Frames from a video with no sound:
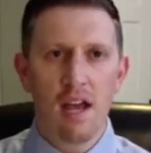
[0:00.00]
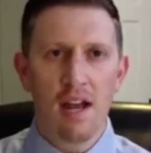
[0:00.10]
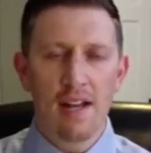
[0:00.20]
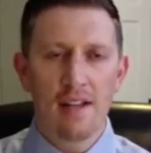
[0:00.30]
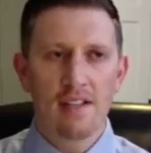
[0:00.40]

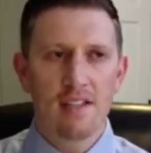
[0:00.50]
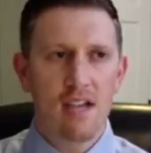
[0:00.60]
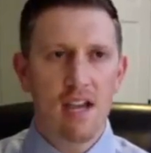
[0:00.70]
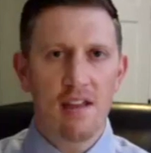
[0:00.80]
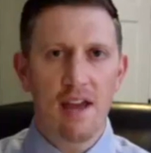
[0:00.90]
And I did
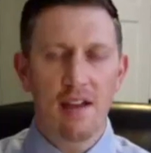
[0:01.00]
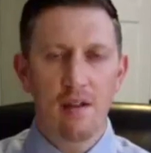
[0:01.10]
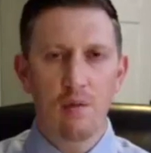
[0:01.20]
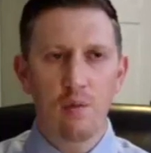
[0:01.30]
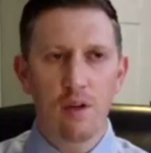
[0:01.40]
say that
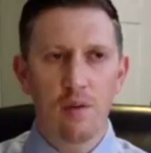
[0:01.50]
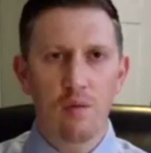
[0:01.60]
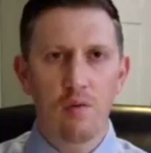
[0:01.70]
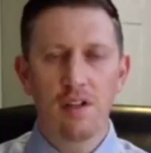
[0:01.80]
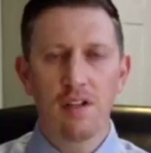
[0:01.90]
we
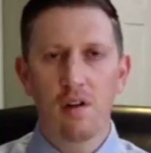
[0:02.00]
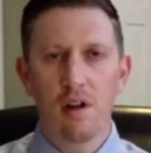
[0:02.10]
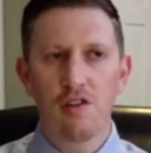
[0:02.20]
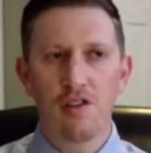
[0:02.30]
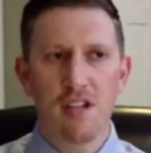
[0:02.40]
really don't
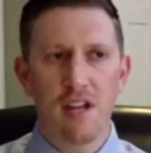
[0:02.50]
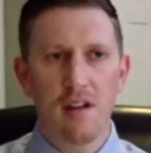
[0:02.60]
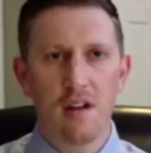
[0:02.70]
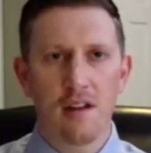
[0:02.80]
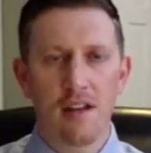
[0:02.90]

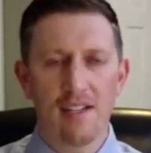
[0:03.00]
understand the